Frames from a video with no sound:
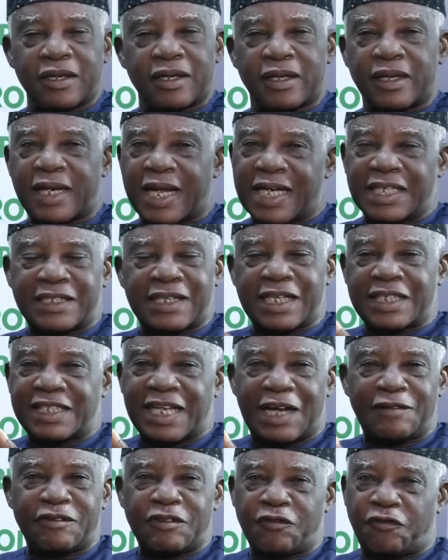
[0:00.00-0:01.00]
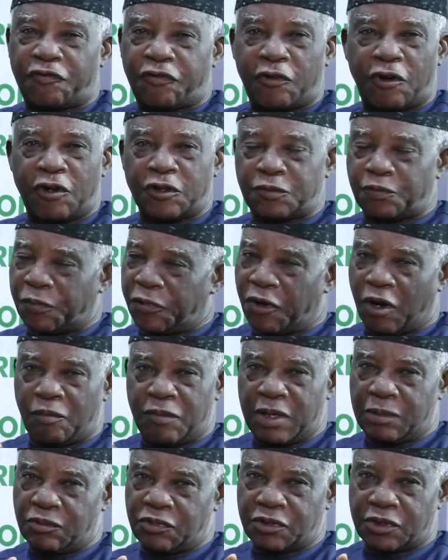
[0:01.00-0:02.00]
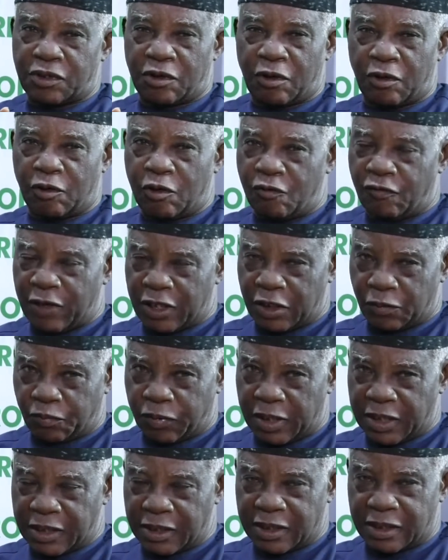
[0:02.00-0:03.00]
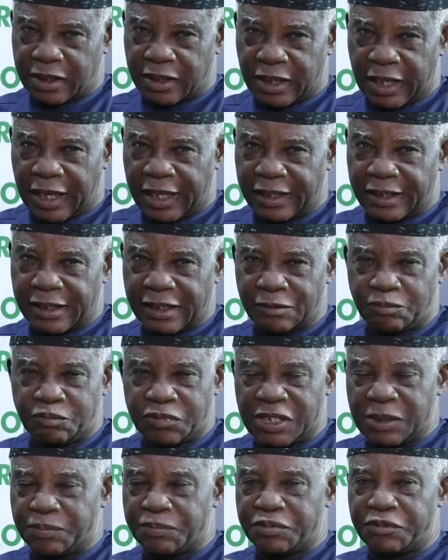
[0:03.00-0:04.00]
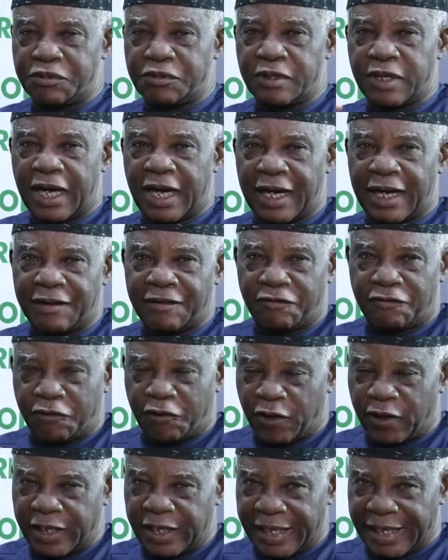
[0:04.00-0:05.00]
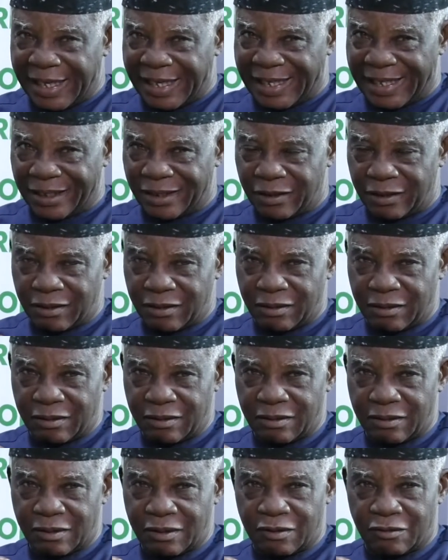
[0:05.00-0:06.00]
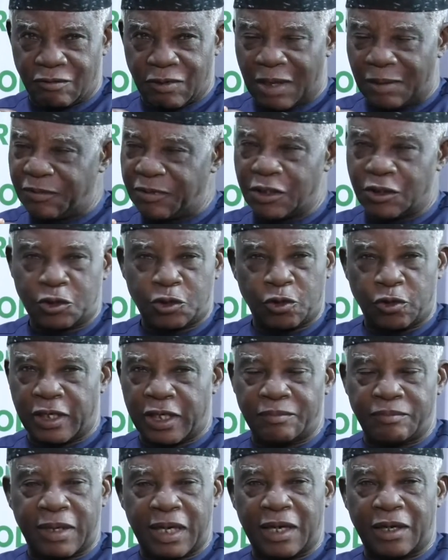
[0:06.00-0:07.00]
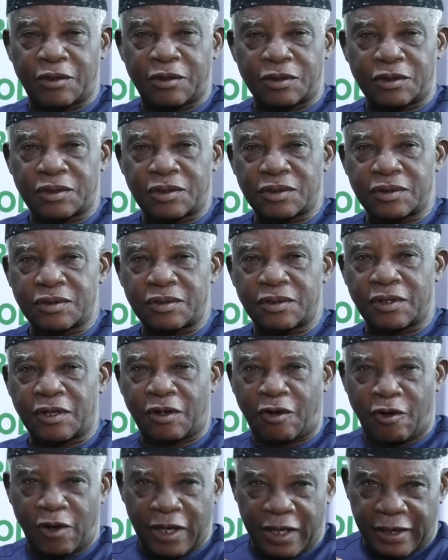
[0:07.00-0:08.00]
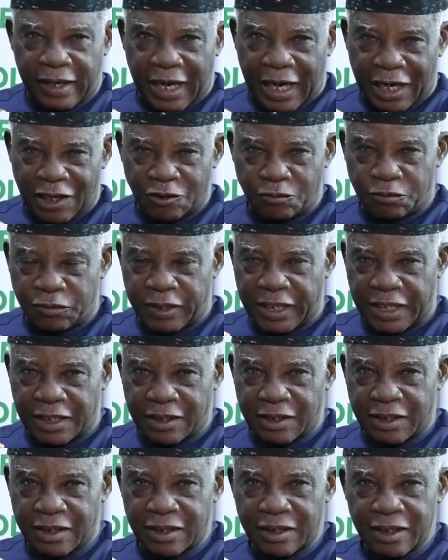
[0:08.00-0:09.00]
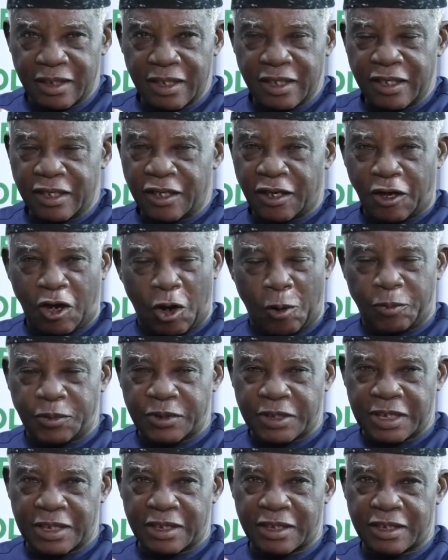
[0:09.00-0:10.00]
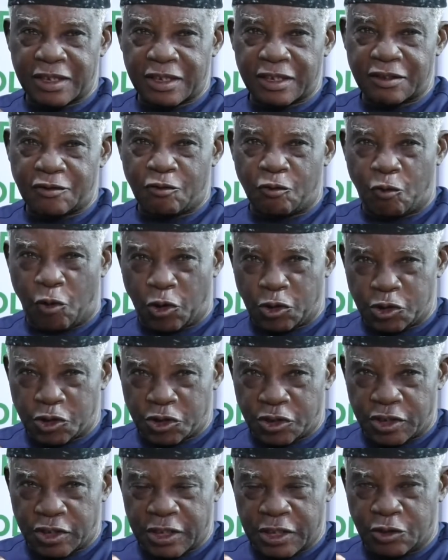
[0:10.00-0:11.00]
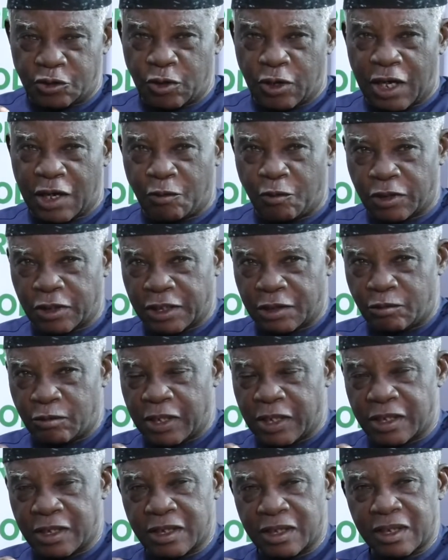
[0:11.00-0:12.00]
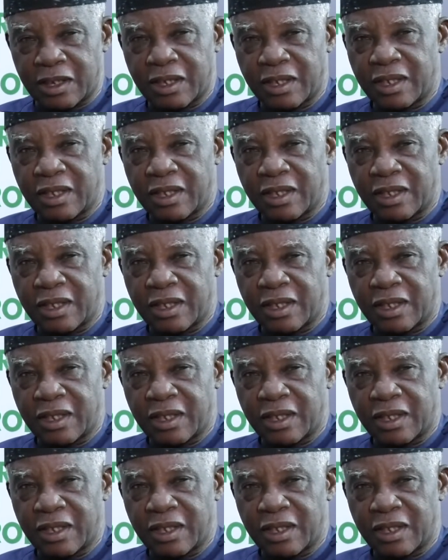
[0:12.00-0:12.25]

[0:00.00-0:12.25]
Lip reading: Nigeria is having flood problems all over the place, and people are falling ill. We have been told about cholera outbreaks, corpses washed into our waterways.